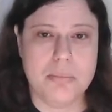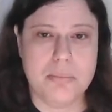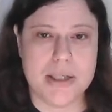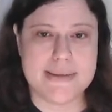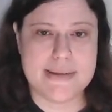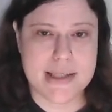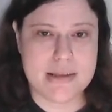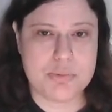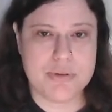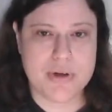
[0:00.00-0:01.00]
But
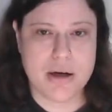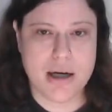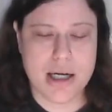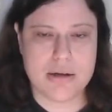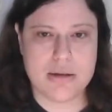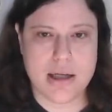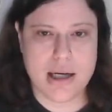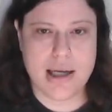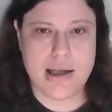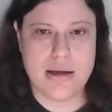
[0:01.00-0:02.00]
since we've caught a
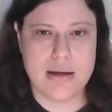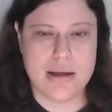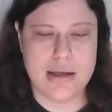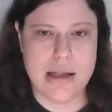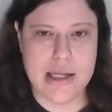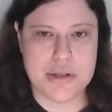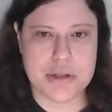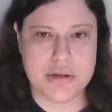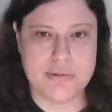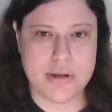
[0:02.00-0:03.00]
lie in each
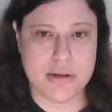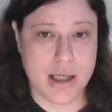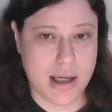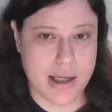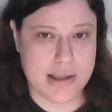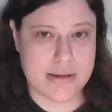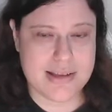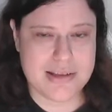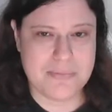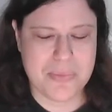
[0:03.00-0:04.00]
of the
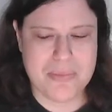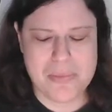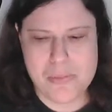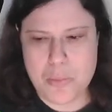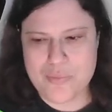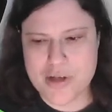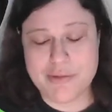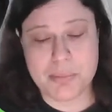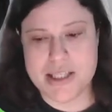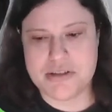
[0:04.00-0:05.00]
lines, if
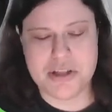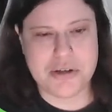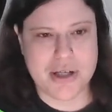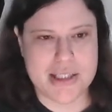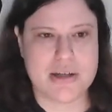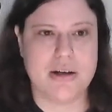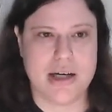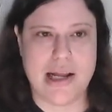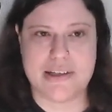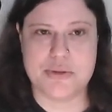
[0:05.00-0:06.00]
you play Sudoku, I like to call it
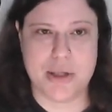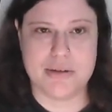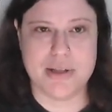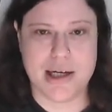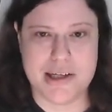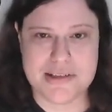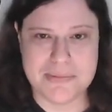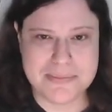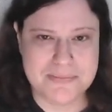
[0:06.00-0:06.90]
an X-wing of lies.